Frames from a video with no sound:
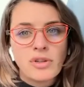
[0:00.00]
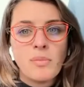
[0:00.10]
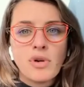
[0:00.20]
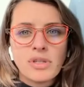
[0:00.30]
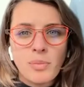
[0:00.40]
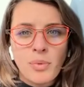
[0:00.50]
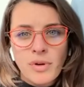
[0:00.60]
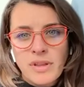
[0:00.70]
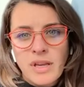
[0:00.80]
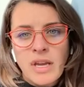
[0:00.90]
So the most
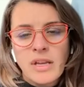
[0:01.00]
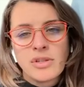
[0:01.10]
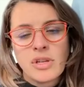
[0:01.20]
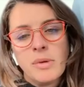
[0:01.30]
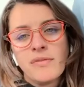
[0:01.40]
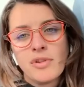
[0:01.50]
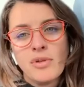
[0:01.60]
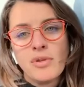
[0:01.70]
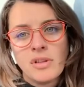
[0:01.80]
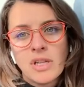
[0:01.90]
important thing is going to be for
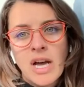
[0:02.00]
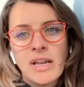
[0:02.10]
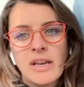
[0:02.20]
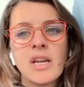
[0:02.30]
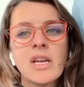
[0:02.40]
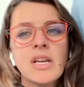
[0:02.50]
you to align,